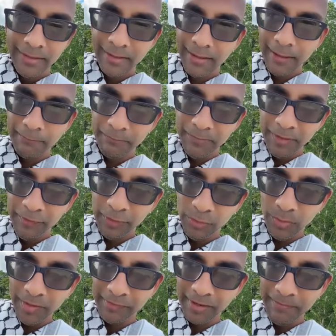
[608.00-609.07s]
um, the
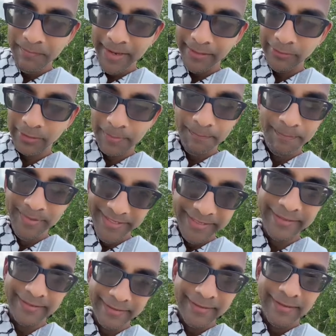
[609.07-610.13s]
situation may look
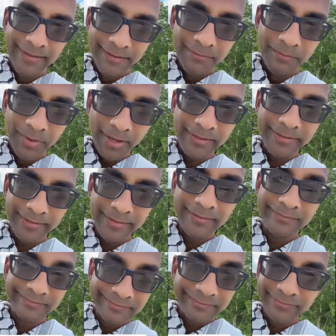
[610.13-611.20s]
bleak, but
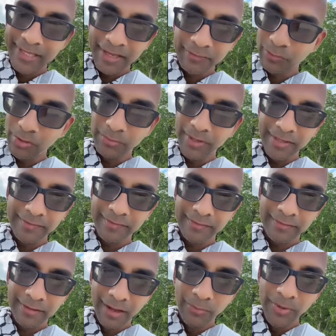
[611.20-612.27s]
there's always
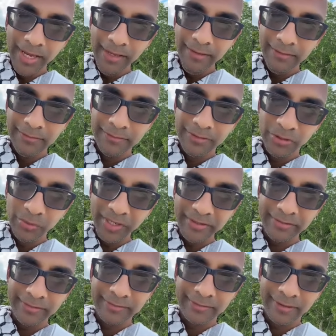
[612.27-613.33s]
a way to do
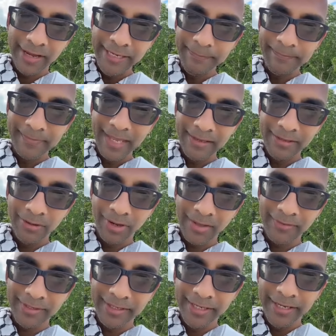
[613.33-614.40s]
it. All right? You all
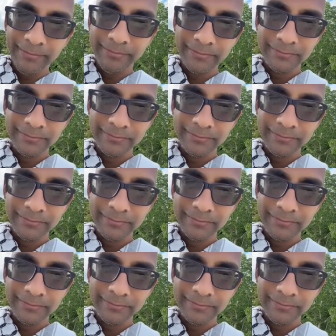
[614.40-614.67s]
have a good day.